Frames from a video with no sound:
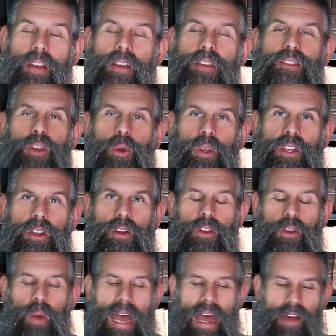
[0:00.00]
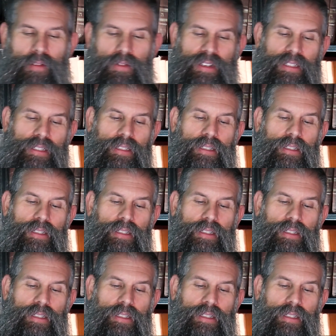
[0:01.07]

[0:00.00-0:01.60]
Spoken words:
So here you have it.